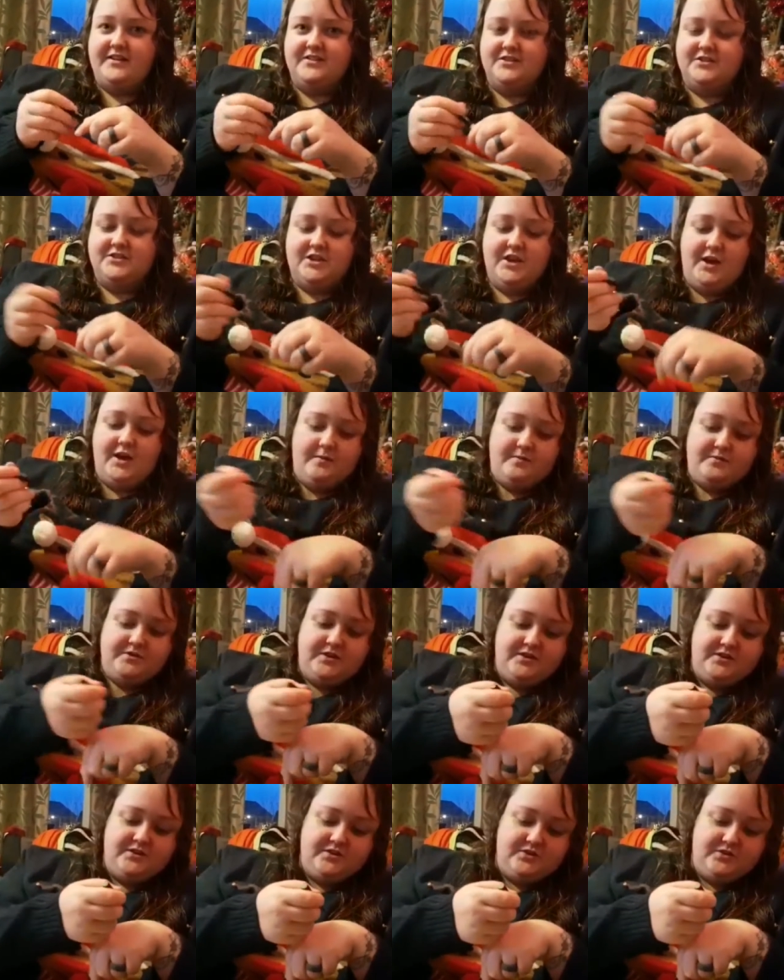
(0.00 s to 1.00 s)
like the tip.
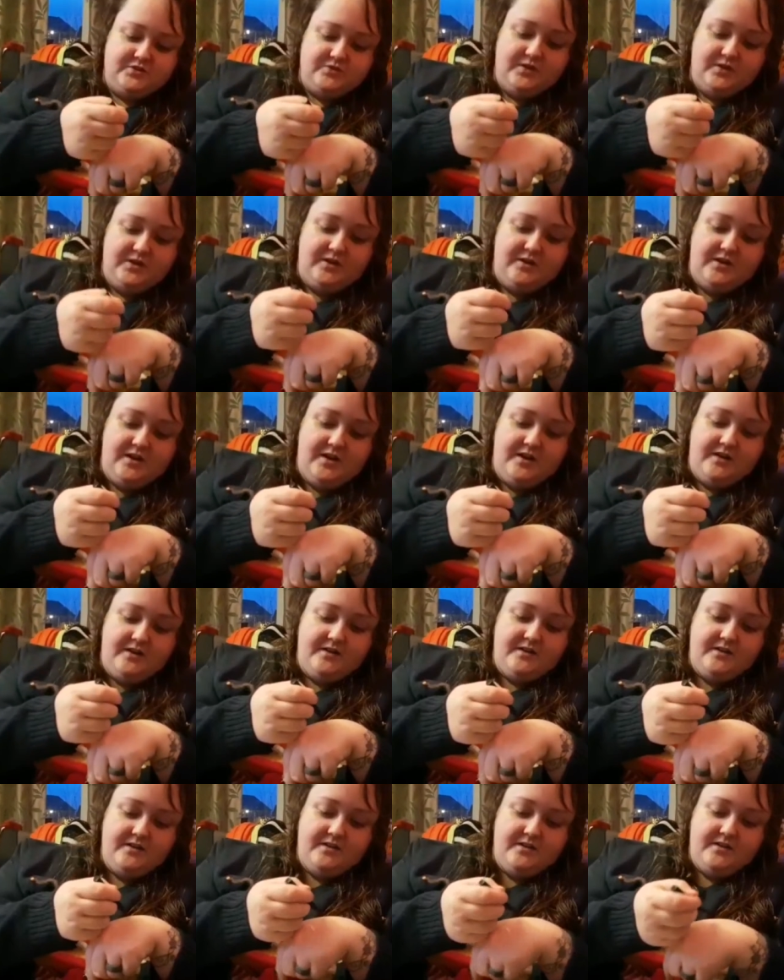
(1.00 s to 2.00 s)
Should I just draw a little
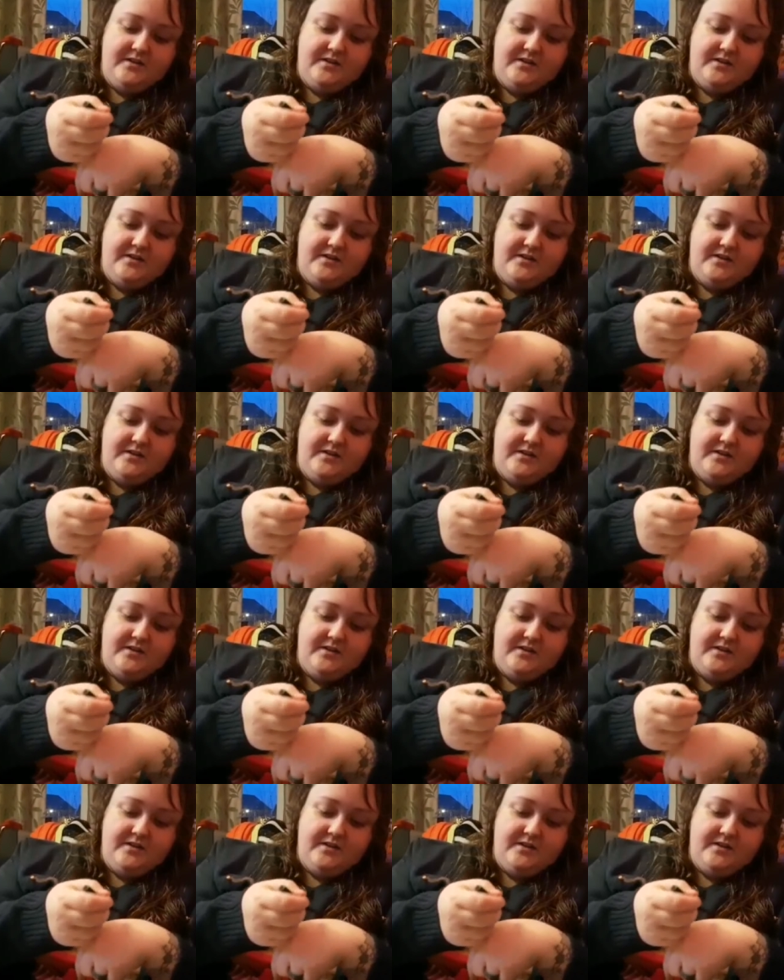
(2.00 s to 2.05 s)
line?